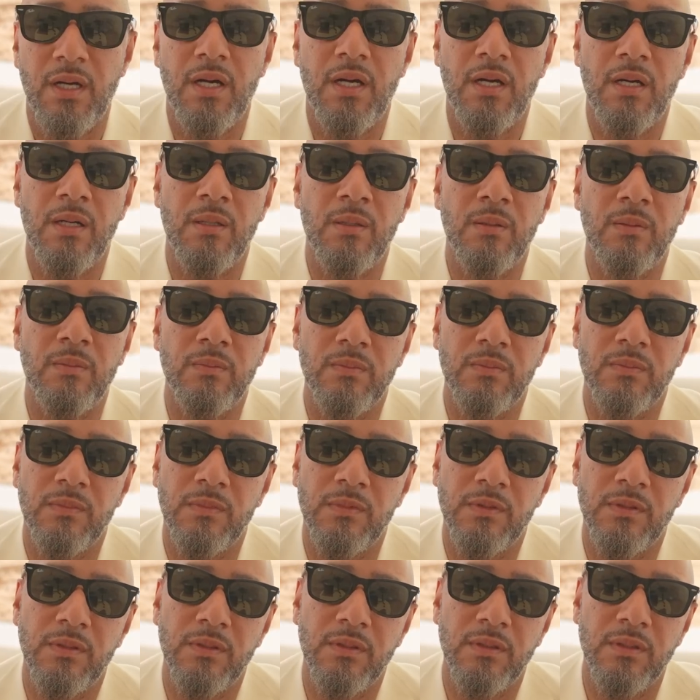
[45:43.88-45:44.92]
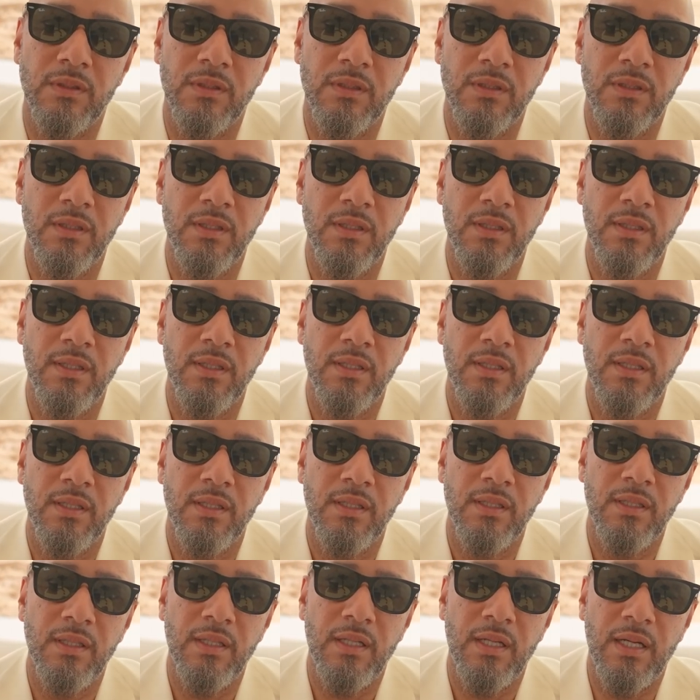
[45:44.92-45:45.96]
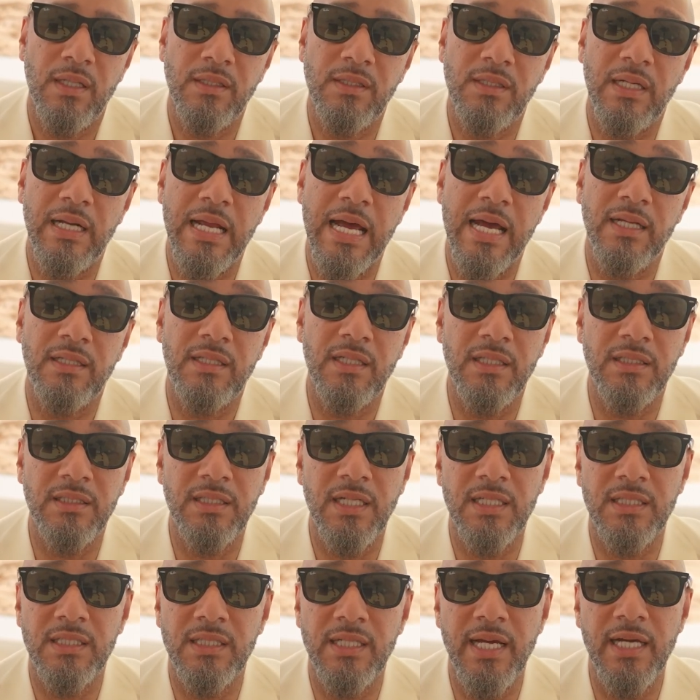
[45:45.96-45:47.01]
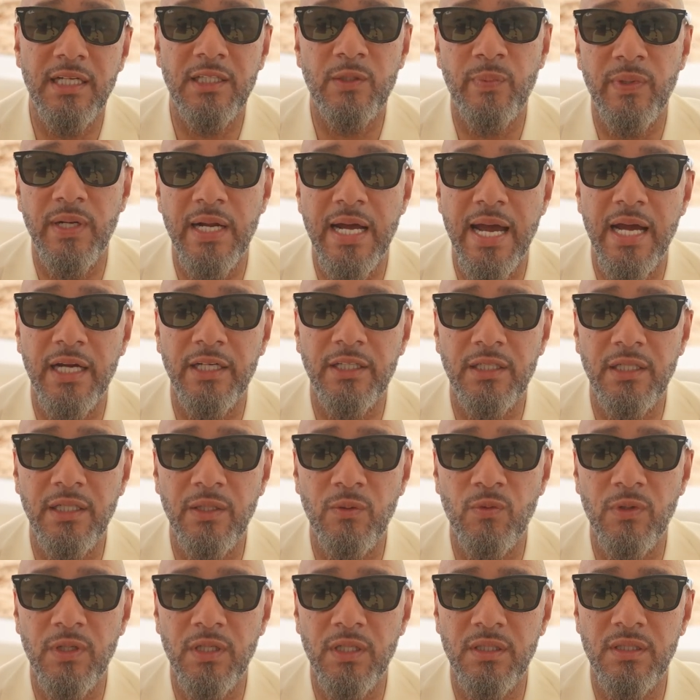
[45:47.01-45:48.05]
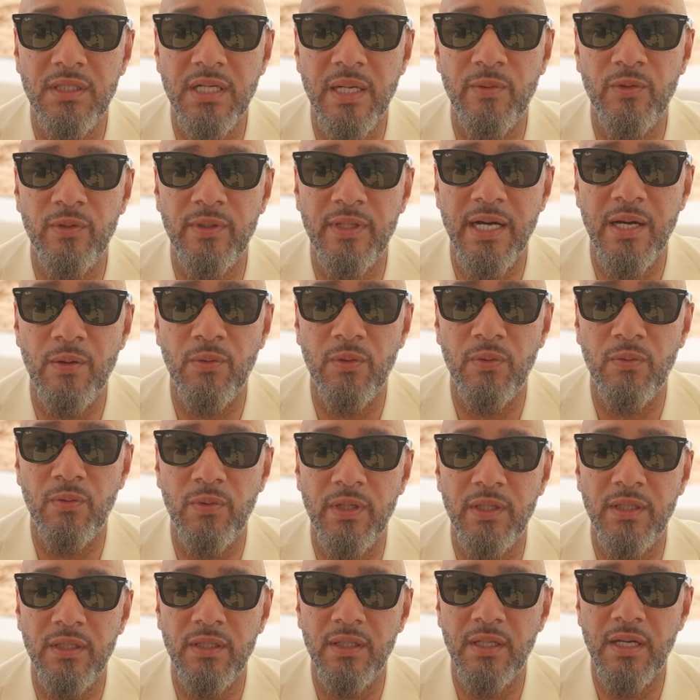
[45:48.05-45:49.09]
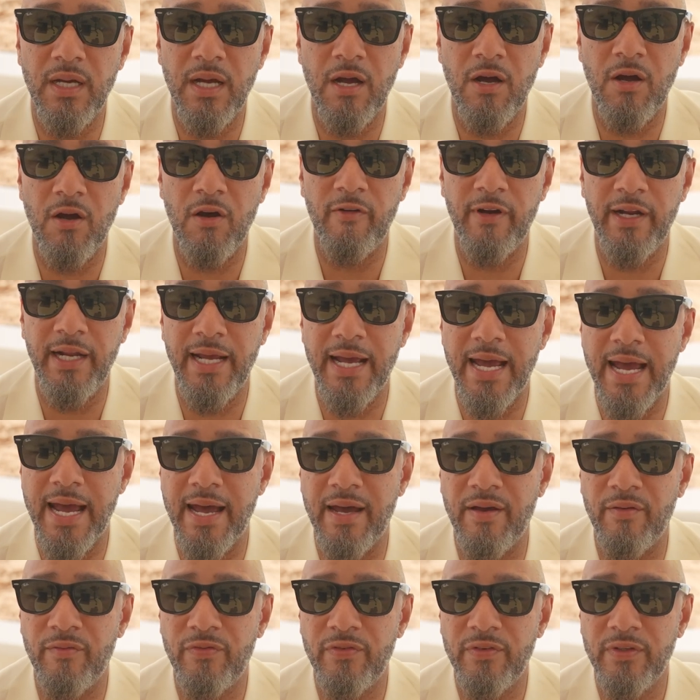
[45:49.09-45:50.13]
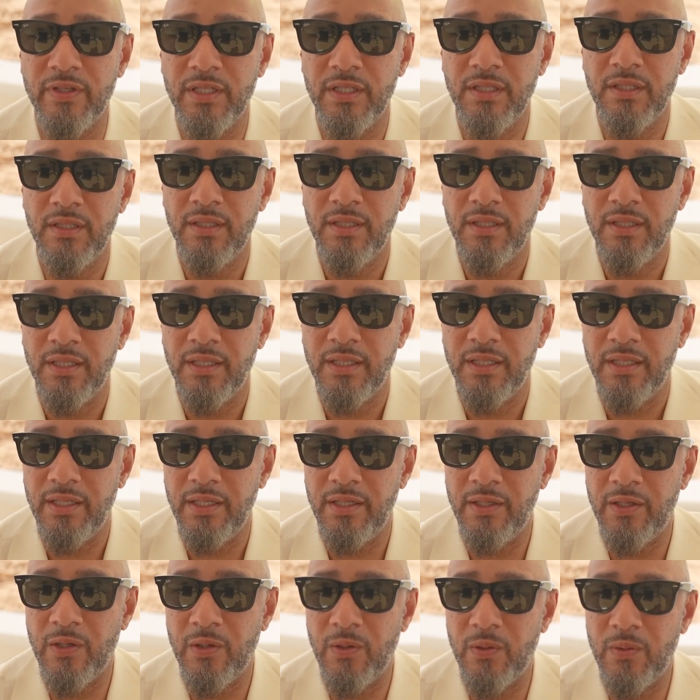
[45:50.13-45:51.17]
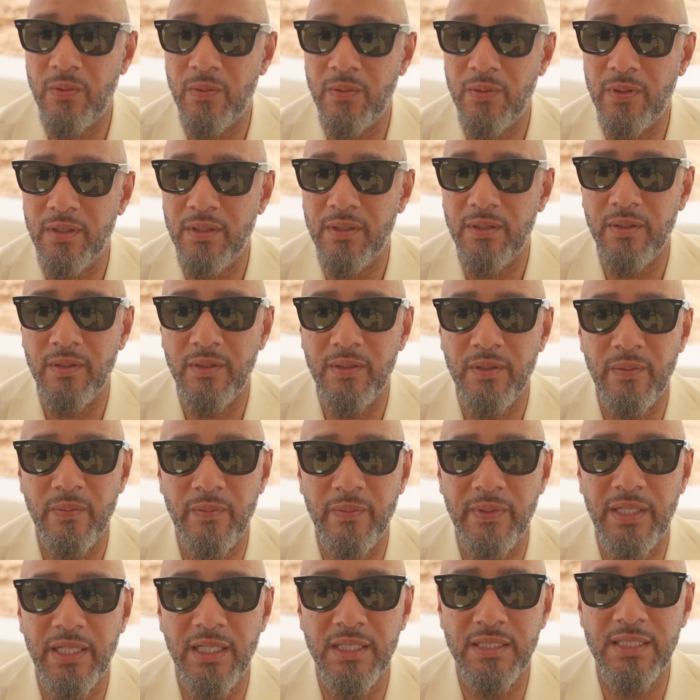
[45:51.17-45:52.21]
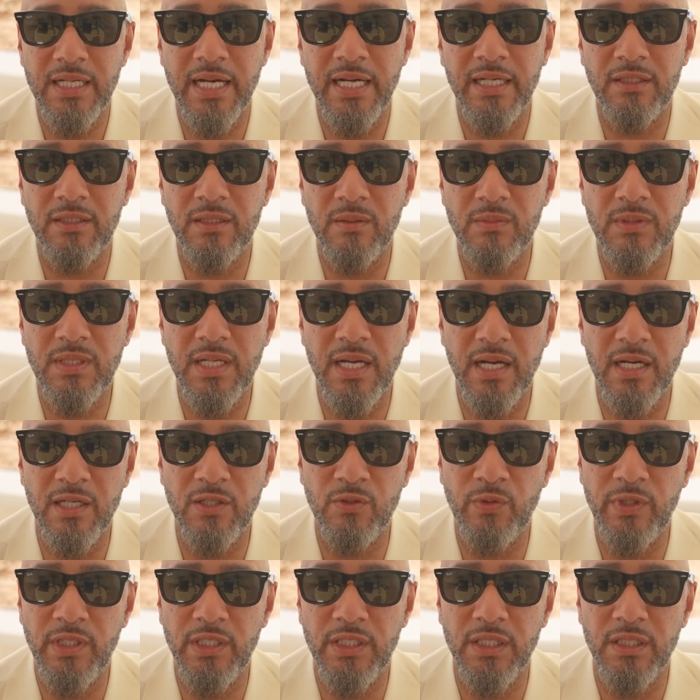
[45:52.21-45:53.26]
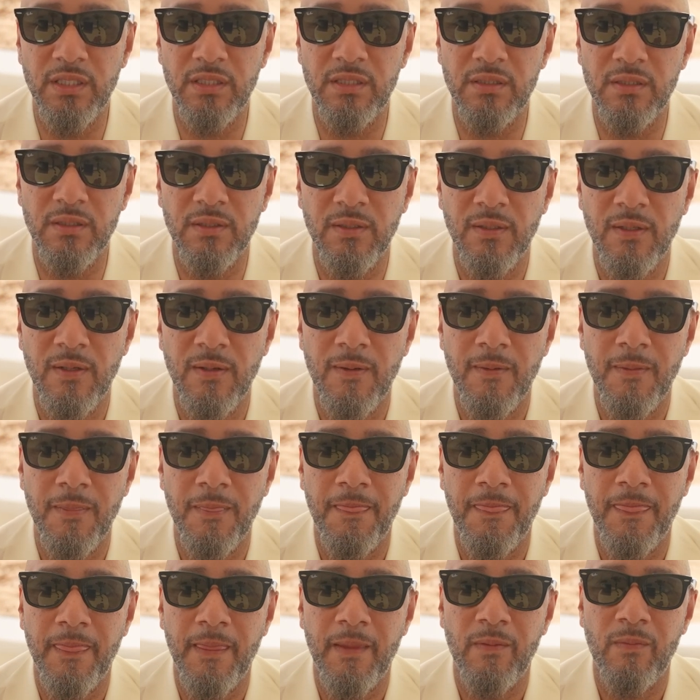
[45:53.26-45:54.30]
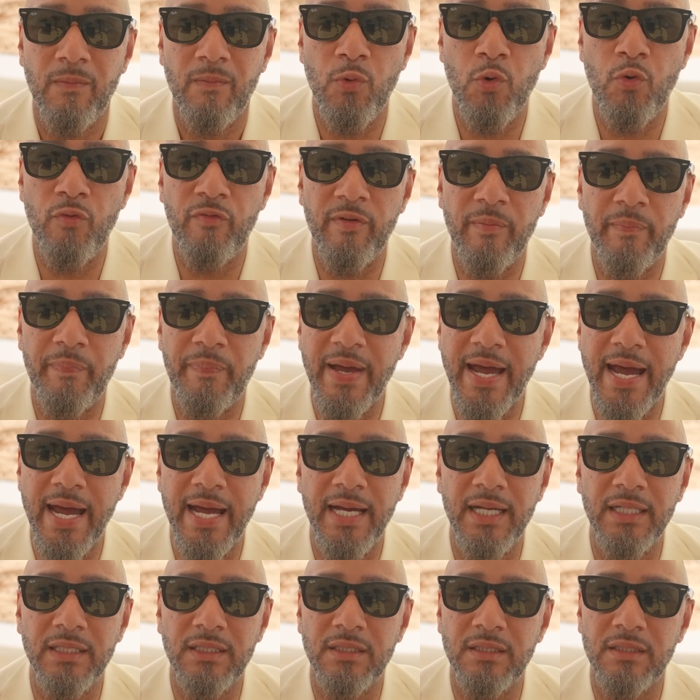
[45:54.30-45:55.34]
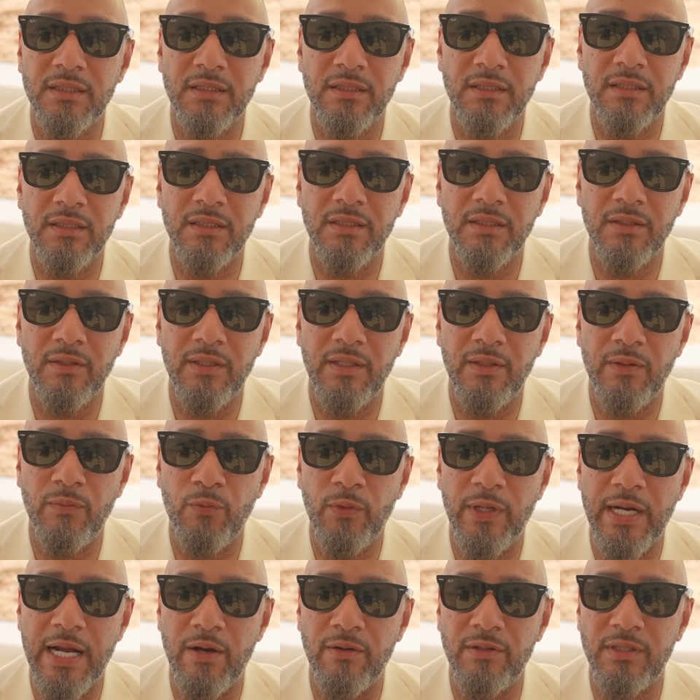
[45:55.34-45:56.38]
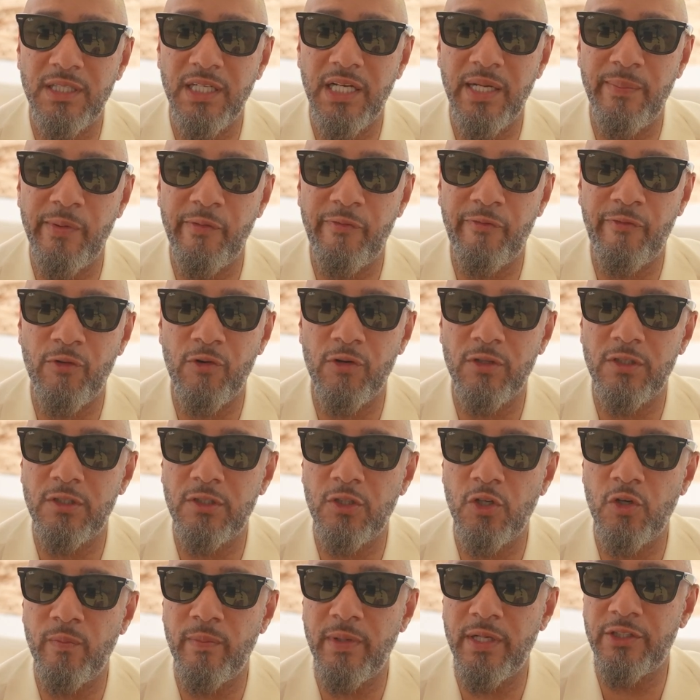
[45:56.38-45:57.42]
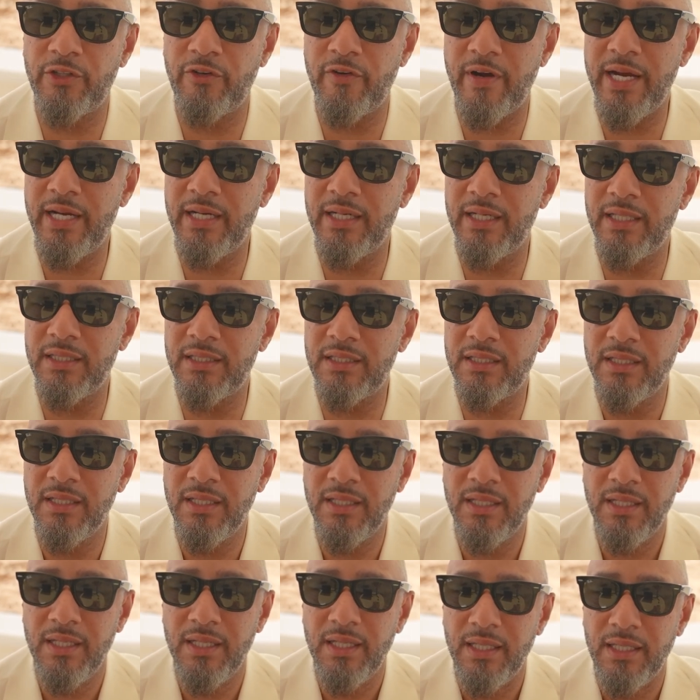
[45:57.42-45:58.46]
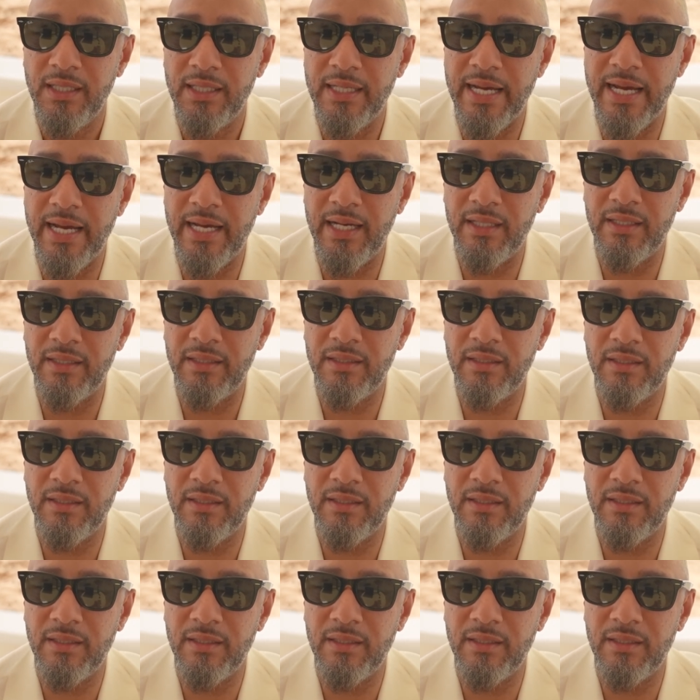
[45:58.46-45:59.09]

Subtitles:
Um, that's a lot of things that's next, but I actually want to double down with what I already have. You know, because like sometimes we just moving past what I was saying before, so much greatness that